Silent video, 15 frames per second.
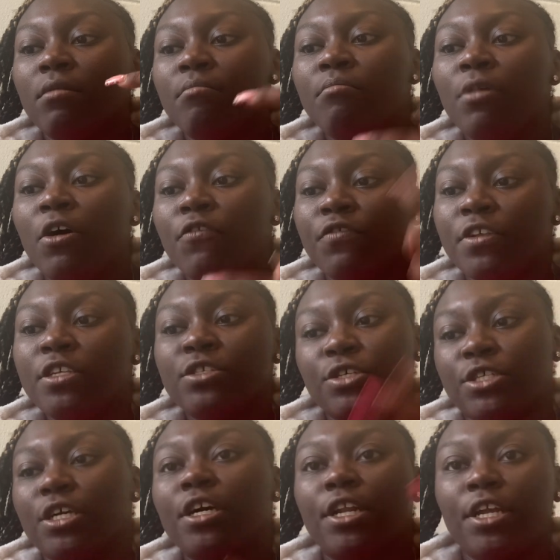both of these
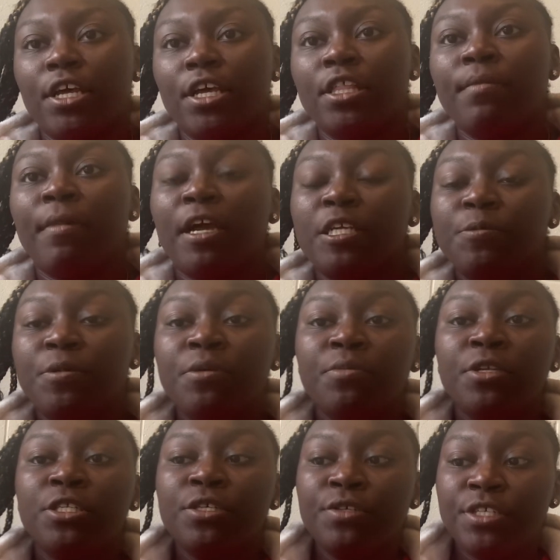questions go together. My
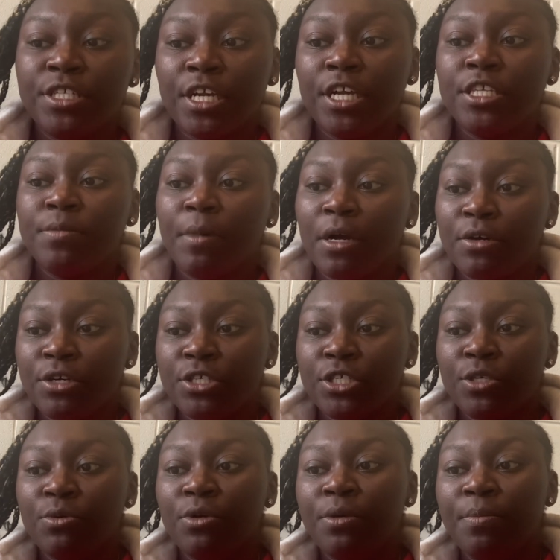experimental research, my
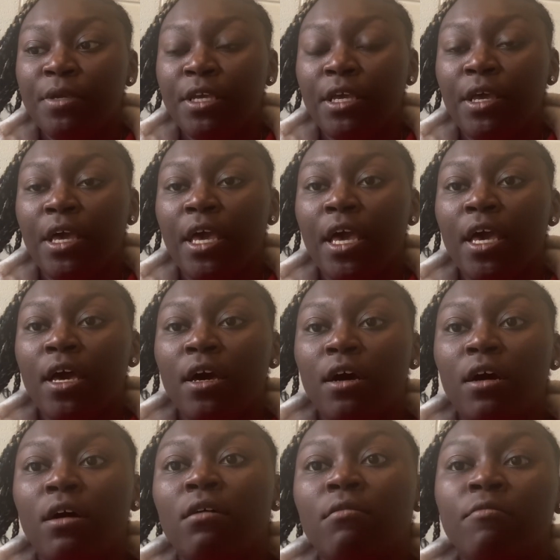question would be
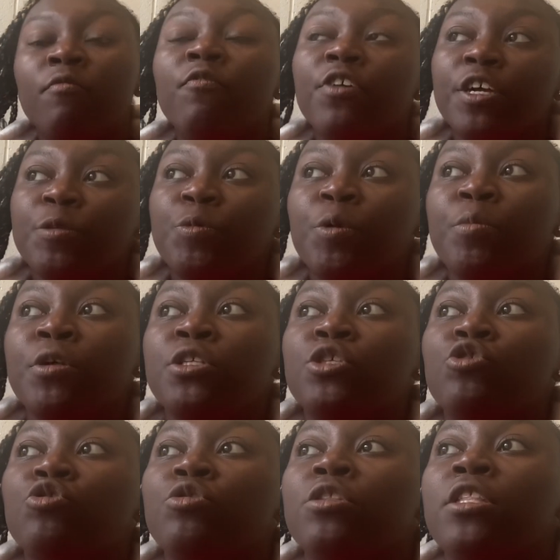for
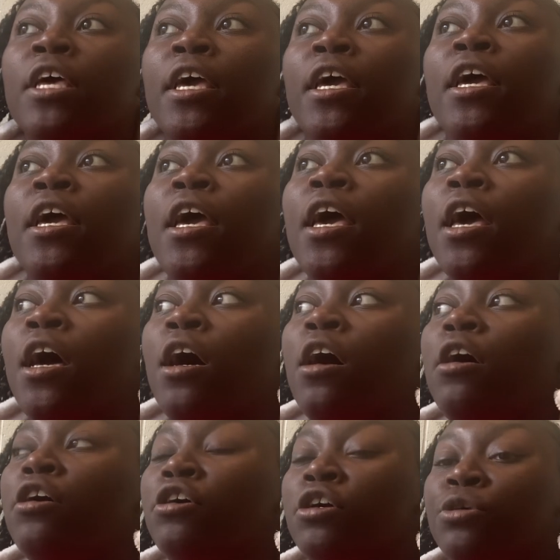experimental that
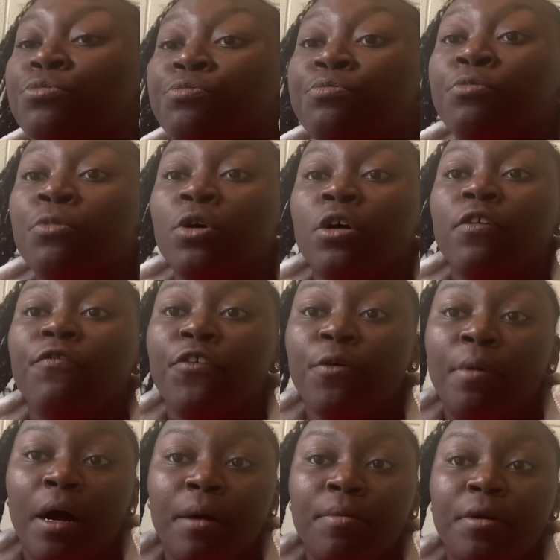
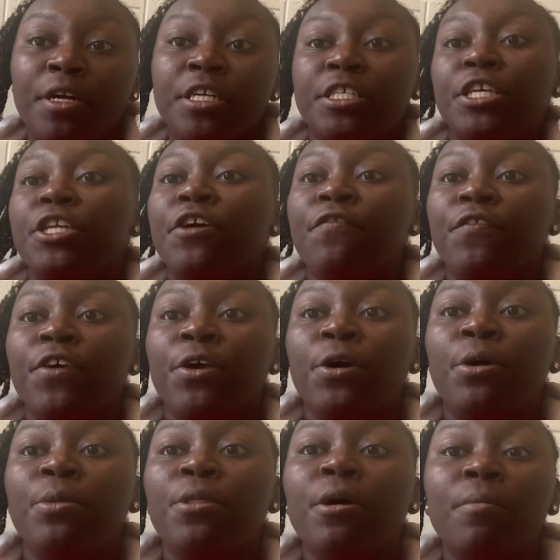football players,
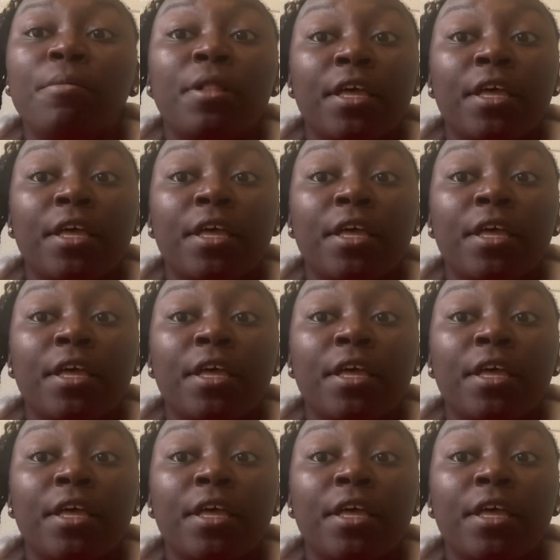NFL, them